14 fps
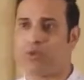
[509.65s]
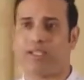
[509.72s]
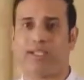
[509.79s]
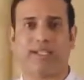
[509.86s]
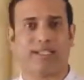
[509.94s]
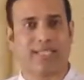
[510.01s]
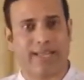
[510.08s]
whether
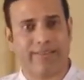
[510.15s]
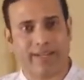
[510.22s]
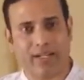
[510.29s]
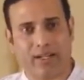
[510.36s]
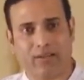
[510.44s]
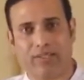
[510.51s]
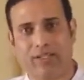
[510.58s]
it's 7
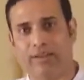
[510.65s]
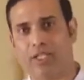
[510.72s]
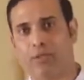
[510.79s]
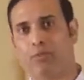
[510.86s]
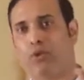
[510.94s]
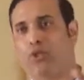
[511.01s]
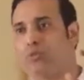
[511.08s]
hours, the
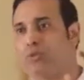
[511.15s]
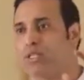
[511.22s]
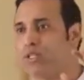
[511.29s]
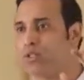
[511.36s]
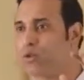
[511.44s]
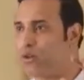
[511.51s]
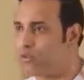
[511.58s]

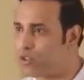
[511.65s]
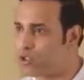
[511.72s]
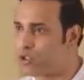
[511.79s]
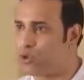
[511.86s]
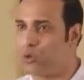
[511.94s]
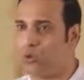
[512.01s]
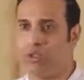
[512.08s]
responsibility of the
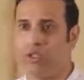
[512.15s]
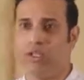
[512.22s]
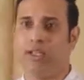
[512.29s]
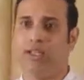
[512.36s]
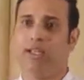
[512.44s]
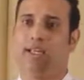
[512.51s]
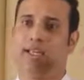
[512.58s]
school
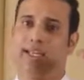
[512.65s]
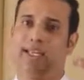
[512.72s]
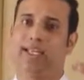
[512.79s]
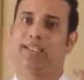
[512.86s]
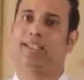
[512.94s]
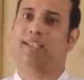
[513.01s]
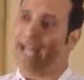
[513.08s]

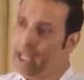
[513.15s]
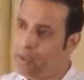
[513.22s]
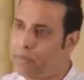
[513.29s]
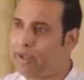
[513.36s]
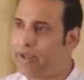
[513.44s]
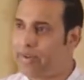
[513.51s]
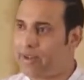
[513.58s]
is, like
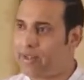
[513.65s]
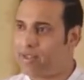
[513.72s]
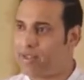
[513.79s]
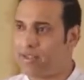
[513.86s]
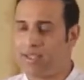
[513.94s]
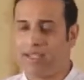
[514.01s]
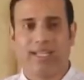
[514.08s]
parents,